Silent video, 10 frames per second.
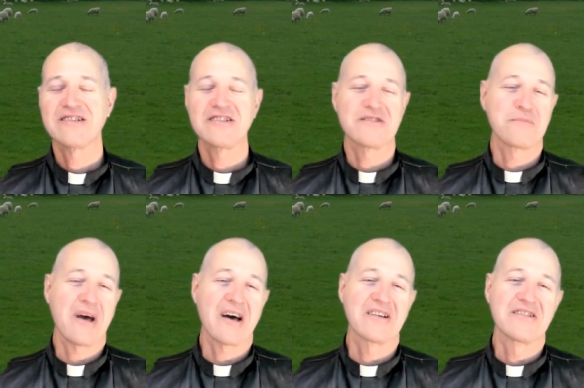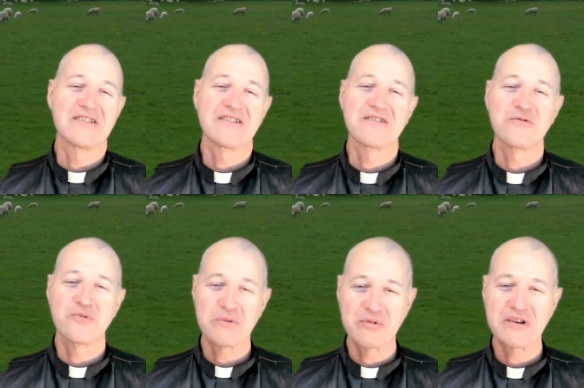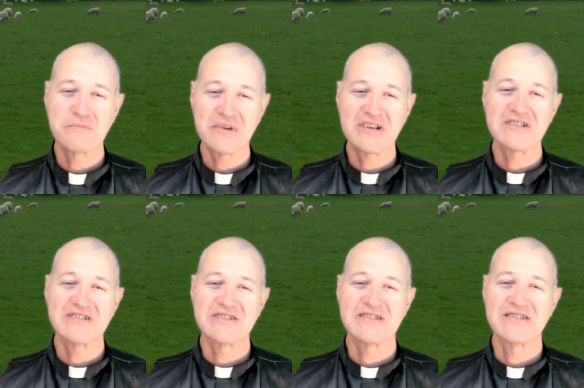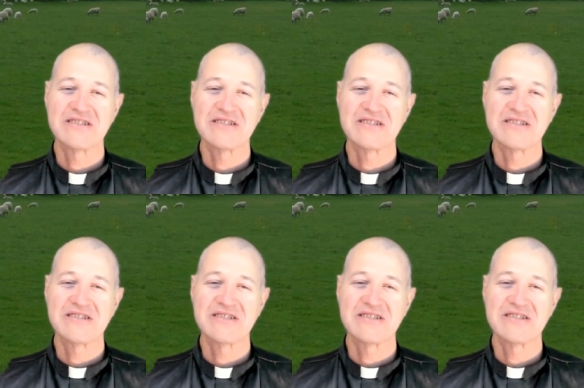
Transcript: In the battle, we bring peace.